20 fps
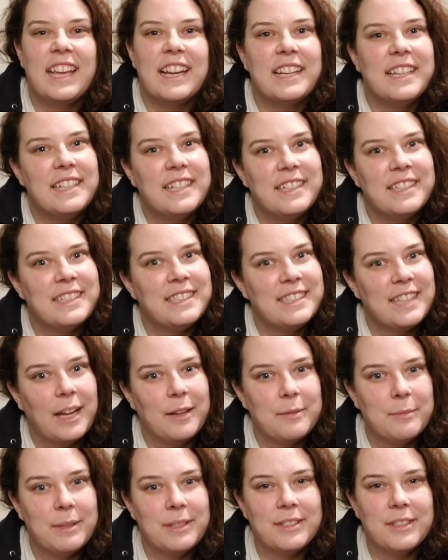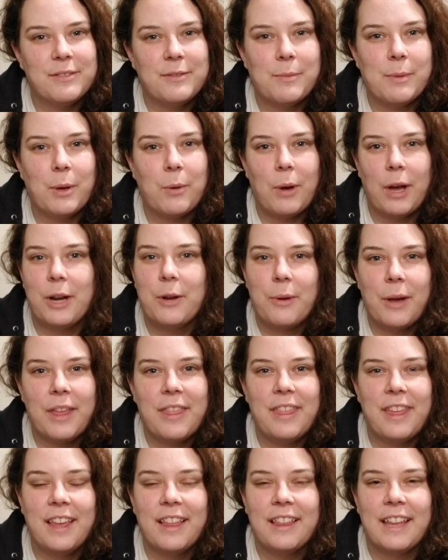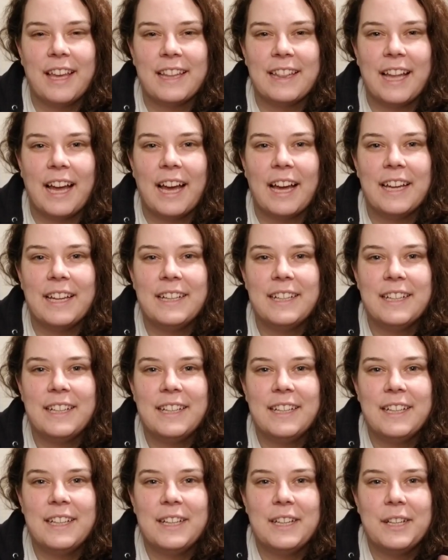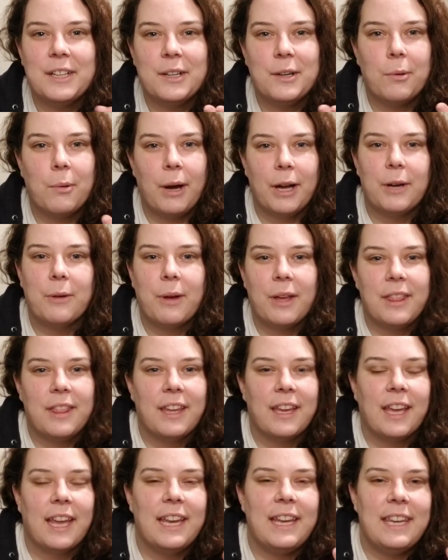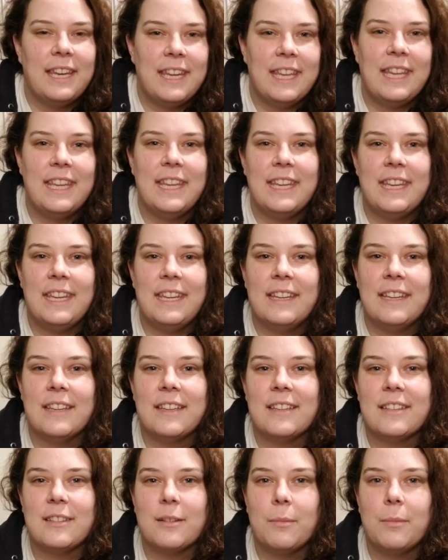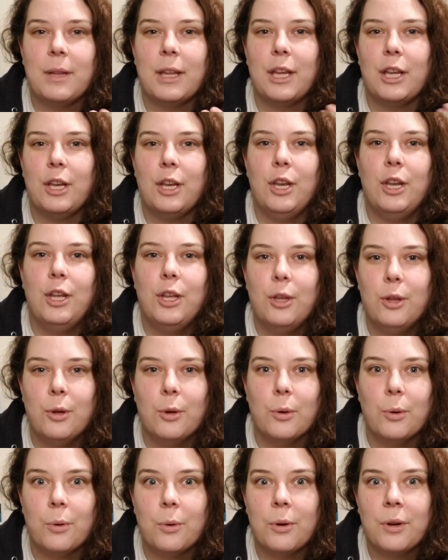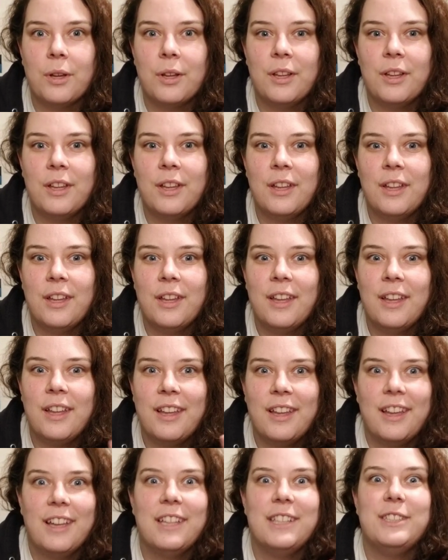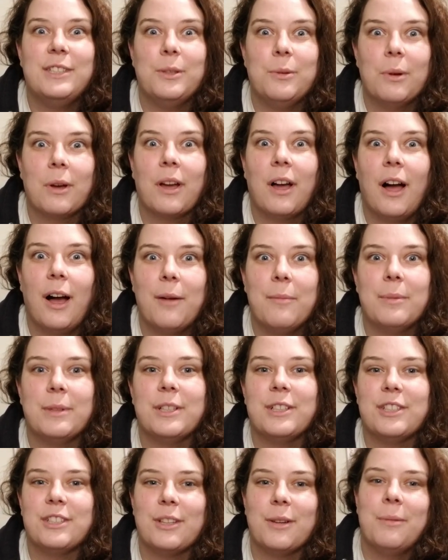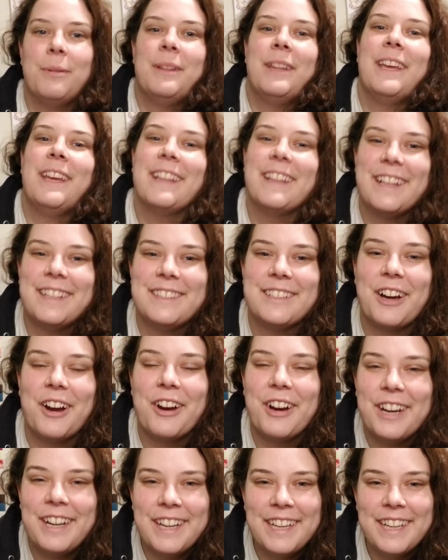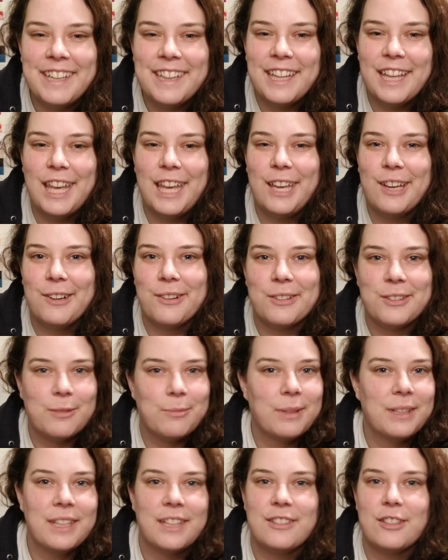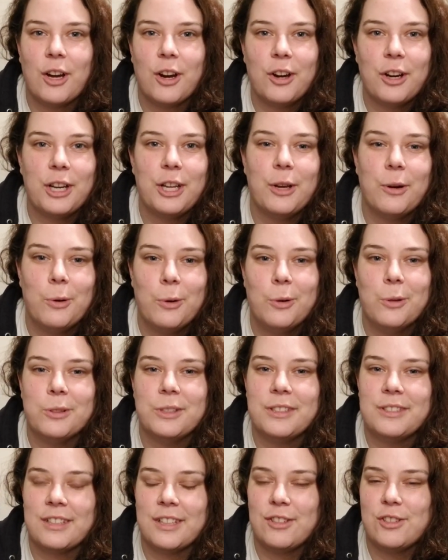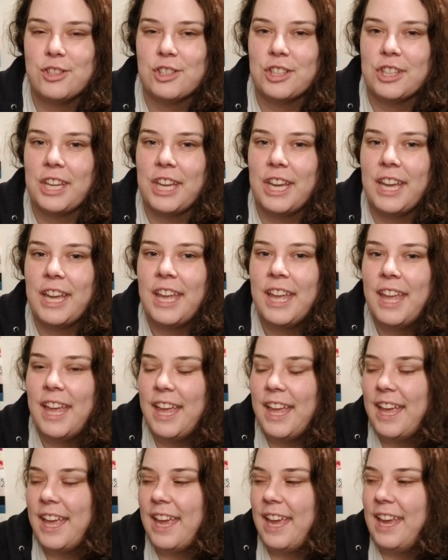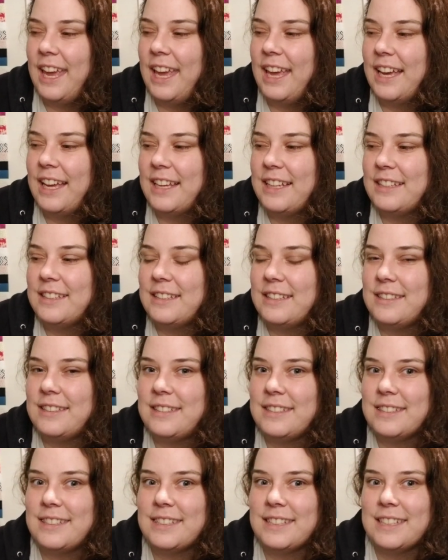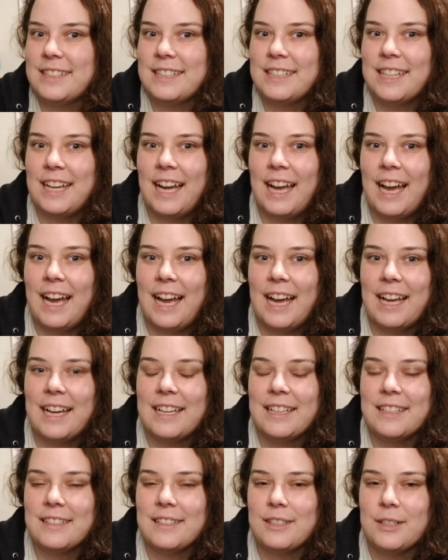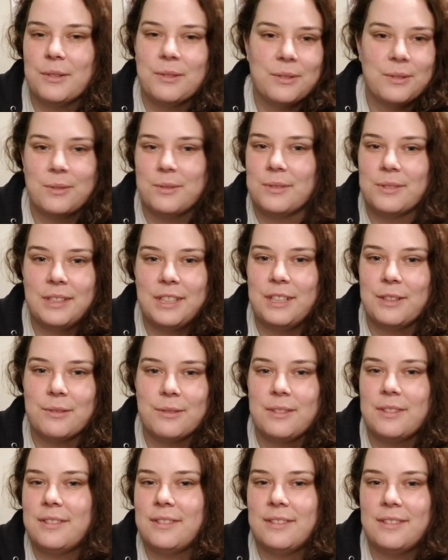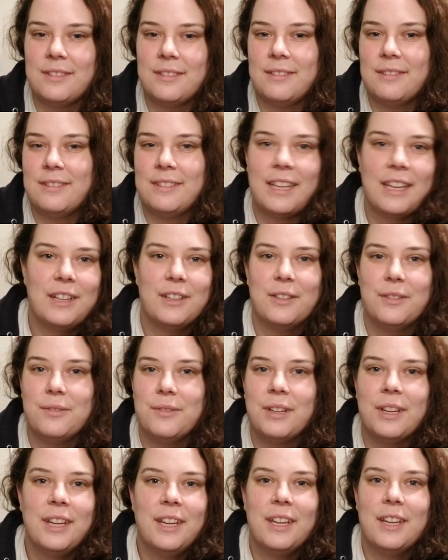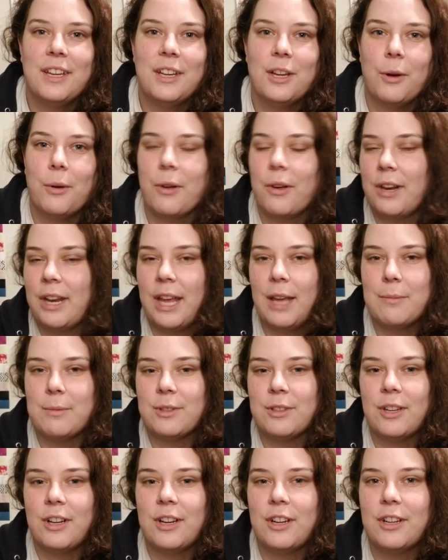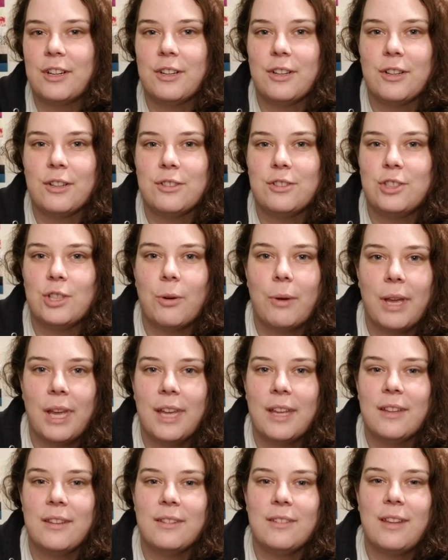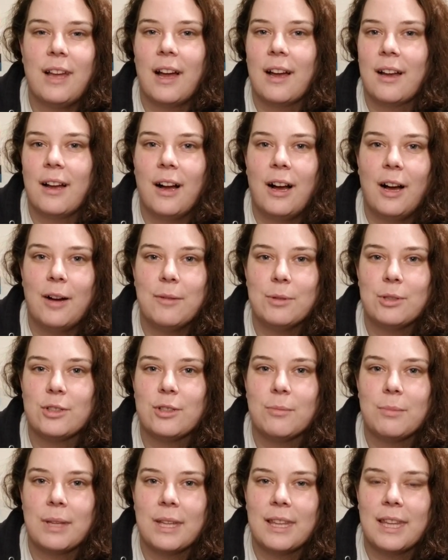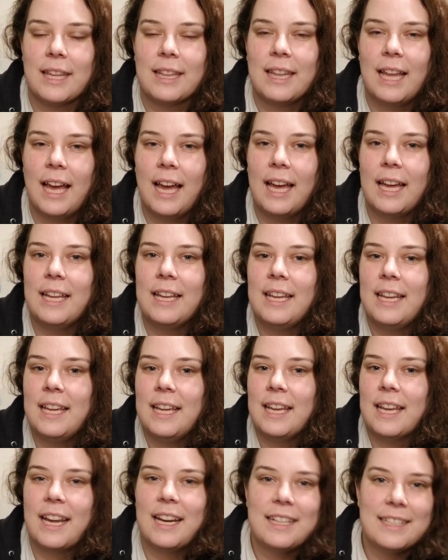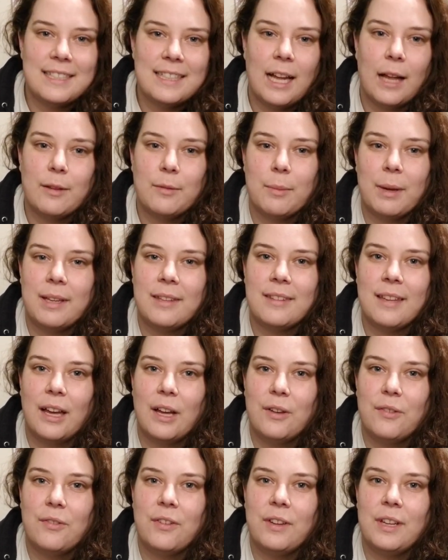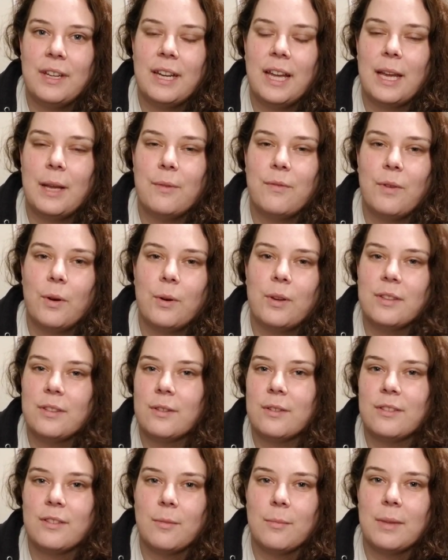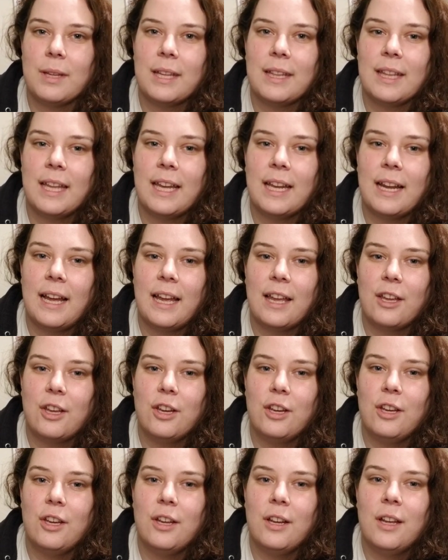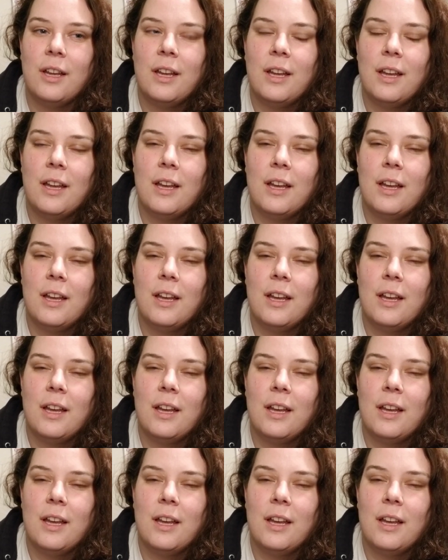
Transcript: and I stopped myself. I'm like, why do I think like that? Why do I think I need something new to accomplish something that's already in the queue, something that's already old, essentially? And uh, so, you know, instead of going on Amazon or Joann.com or something like that, I kind of stopped myself and I focused on something that I could